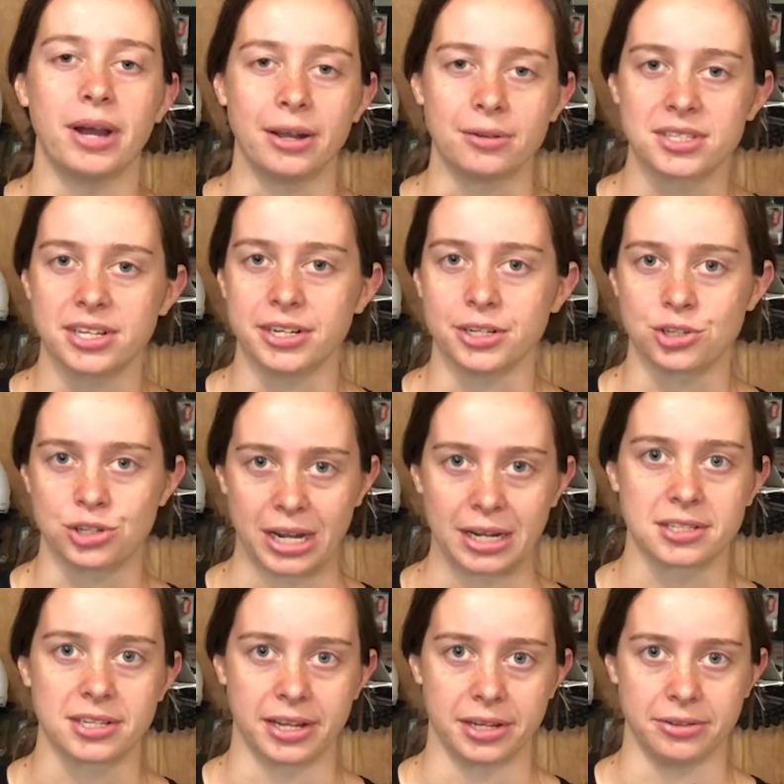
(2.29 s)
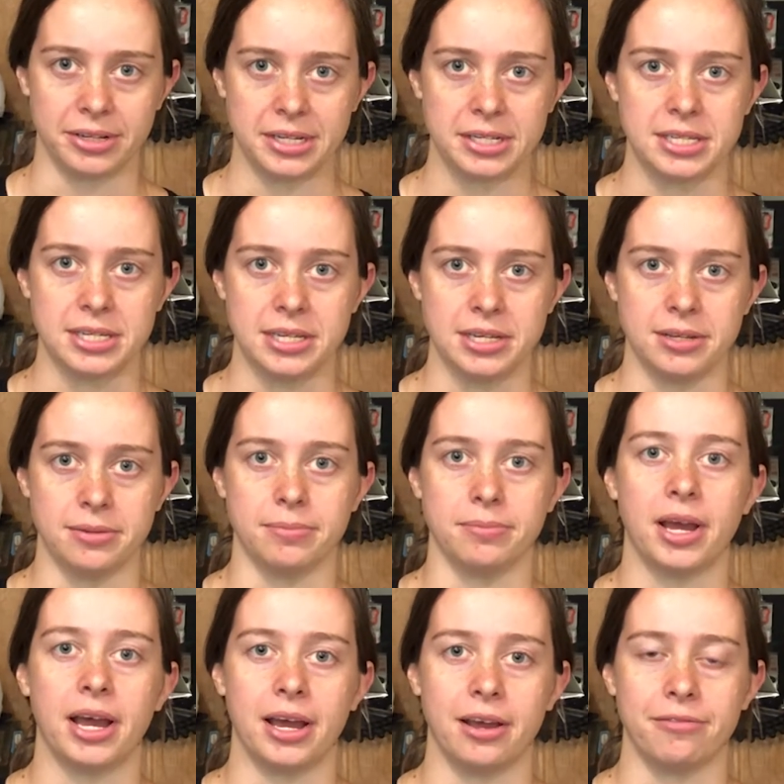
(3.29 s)
I was on a track cycling
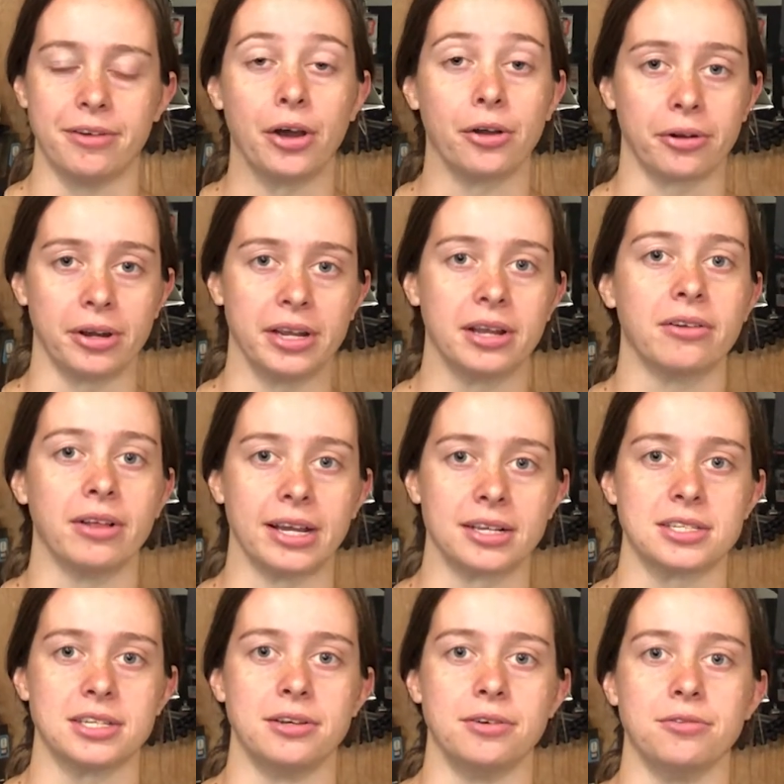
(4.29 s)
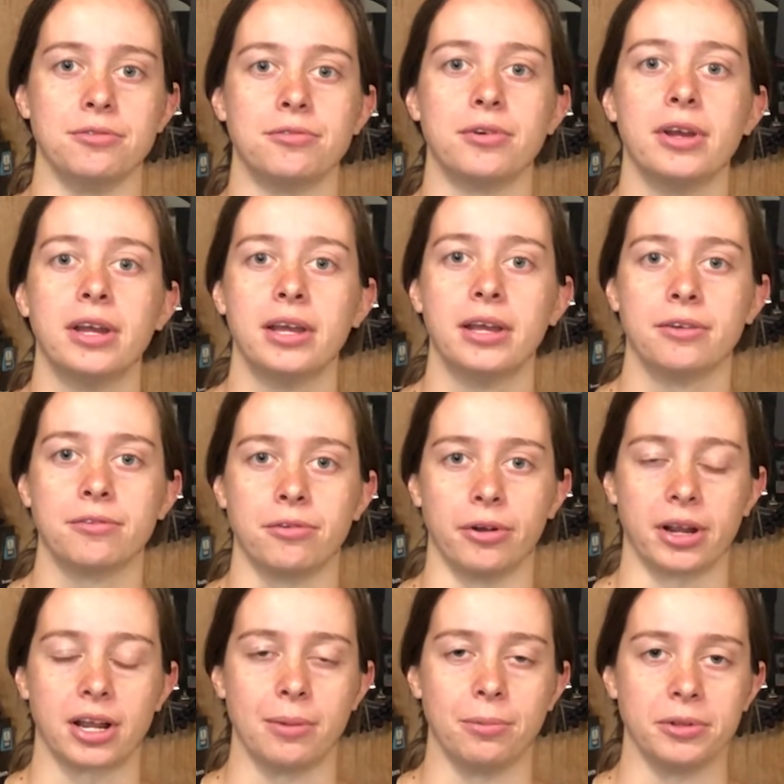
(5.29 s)
team, Valkyrie Collective, for
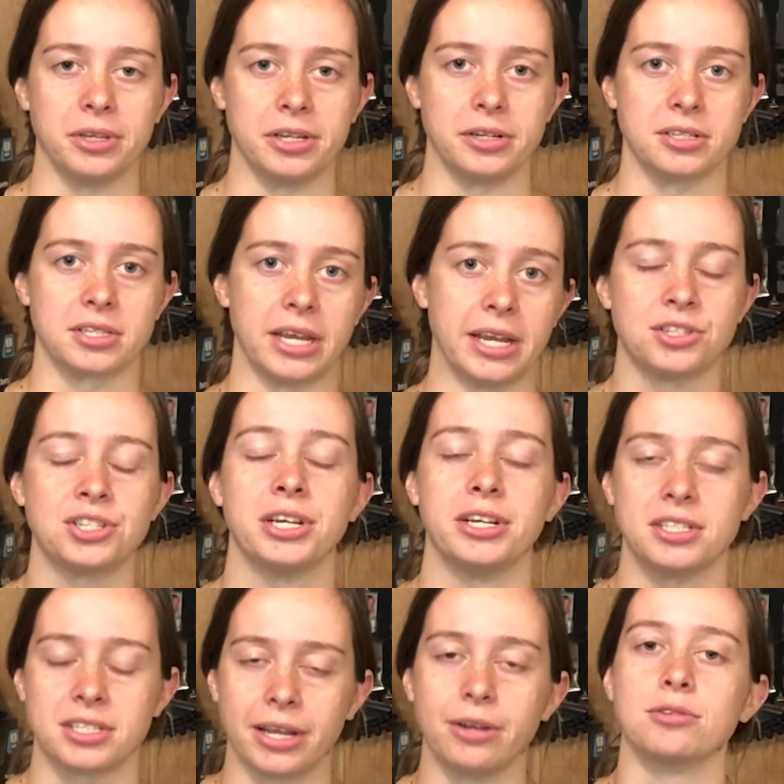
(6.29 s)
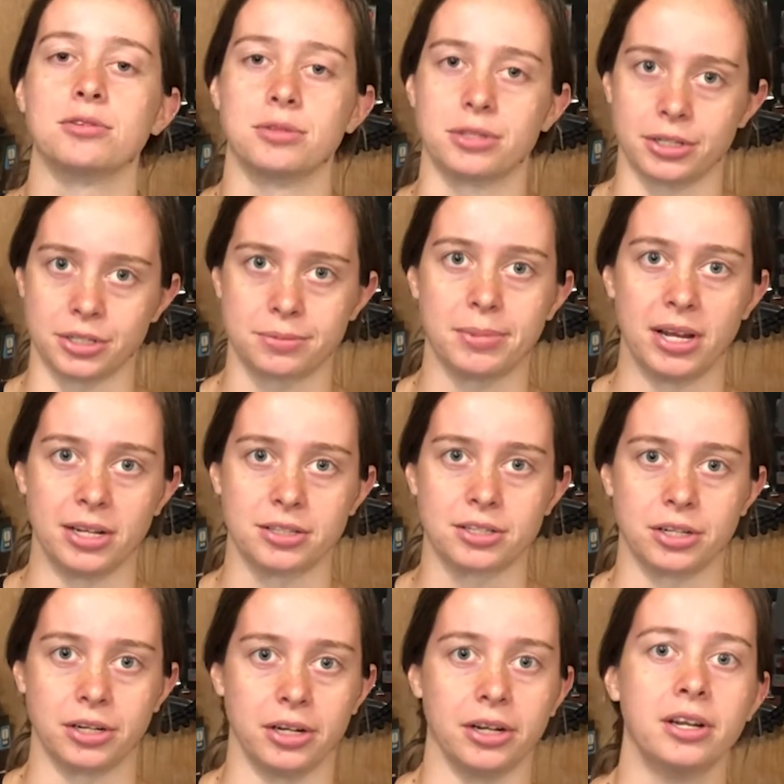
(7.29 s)
a couple of years, and Cherry Cycles was our
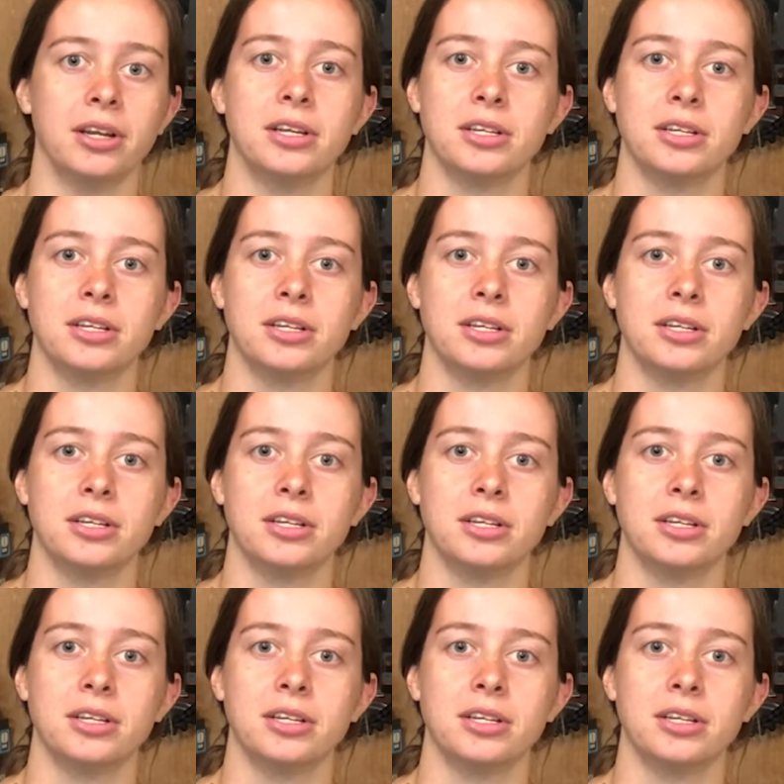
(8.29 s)
sponsor.